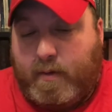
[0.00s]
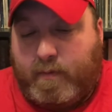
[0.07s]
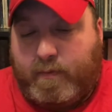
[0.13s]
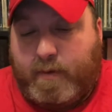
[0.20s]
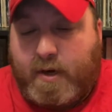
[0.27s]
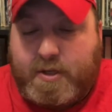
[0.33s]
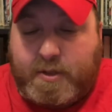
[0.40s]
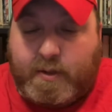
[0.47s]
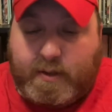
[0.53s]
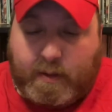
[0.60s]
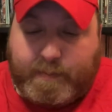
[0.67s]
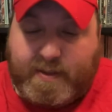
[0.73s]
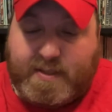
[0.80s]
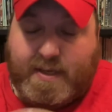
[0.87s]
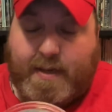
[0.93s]
fresh
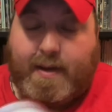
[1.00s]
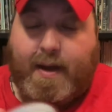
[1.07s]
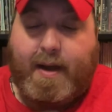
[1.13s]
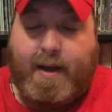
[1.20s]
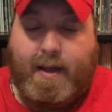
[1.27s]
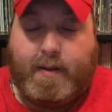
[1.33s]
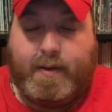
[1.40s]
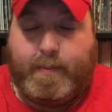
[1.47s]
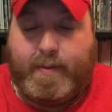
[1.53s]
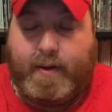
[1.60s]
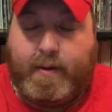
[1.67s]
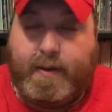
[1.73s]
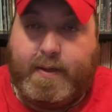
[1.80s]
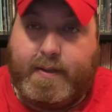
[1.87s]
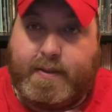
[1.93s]
eucalyptus, and holly
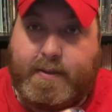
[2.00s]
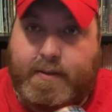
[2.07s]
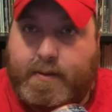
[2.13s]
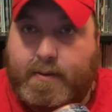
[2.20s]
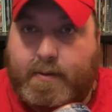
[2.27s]
berries.